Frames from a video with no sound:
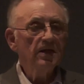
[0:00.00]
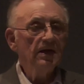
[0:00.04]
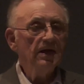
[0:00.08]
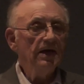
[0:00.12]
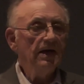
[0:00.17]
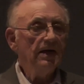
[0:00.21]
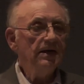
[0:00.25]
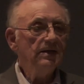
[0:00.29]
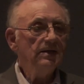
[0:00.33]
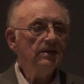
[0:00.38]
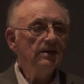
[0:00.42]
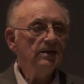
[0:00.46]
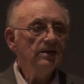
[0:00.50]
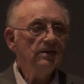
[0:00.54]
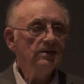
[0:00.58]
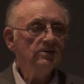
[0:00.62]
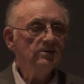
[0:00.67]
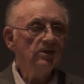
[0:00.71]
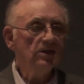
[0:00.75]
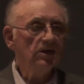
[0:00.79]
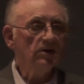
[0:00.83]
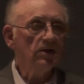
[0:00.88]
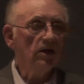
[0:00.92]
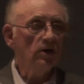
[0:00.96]
Right?
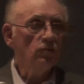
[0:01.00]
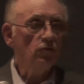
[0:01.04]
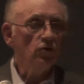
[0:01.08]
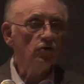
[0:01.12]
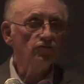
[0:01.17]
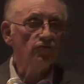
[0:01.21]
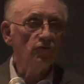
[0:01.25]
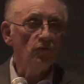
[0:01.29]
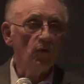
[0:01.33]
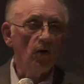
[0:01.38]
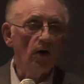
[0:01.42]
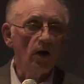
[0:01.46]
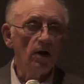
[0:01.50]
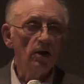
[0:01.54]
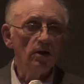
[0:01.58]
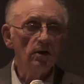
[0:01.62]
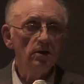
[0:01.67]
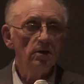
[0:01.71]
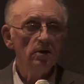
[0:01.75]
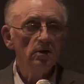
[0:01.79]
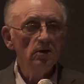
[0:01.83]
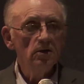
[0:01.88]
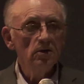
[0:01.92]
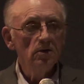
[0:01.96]
See how that works for a while.
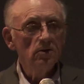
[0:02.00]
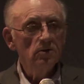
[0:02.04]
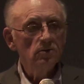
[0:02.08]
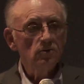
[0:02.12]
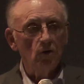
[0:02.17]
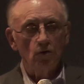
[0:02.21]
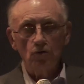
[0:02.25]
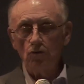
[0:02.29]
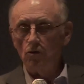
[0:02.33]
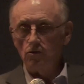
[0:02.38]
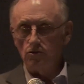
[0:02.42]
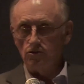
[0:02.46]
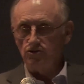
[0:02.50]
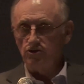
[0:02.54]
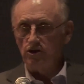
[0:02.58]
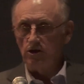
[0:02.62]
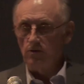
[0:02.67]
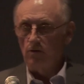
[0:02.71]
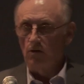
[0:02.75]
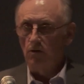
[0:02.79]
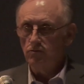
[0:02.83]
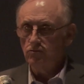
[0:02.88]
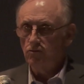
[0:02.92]
Don't go to zero.